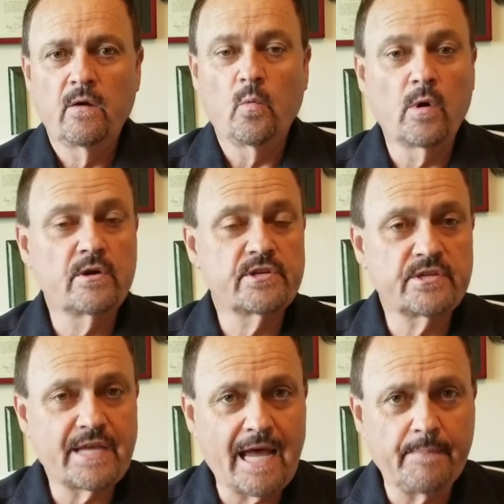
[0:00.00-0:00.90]
Where's
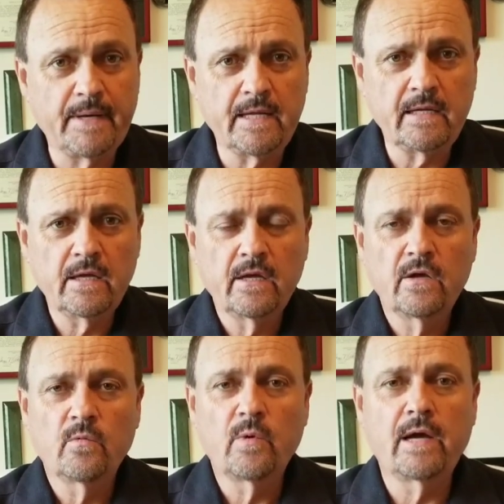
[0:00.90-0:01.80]
this happening?
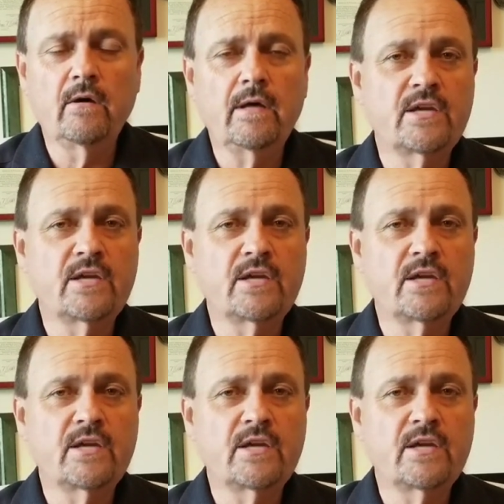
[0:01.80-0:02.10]
Well,